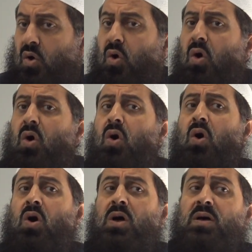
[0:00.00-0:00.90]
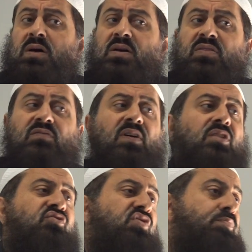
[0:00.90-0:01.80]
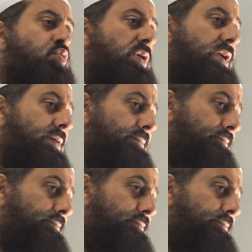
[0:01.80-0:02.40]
or the voluntary prayer.